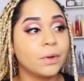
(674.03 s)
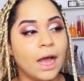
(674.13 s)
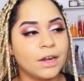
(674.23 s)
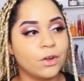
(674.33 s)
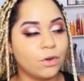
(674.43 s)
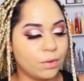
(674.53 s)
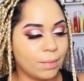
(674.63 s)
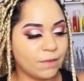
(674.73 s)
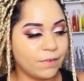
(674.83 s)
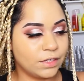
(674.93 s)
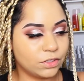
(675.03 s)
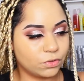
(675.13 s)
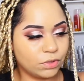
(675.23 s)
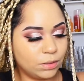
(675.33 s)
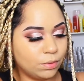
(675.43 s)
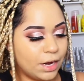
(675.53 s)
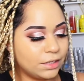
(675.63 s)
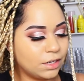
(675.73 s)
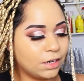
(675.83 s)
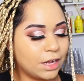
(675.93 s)
I know my face looks really bright
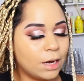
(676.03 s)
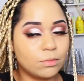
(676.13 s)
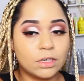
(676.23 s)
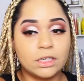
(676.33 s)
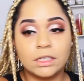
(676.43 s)
on camera.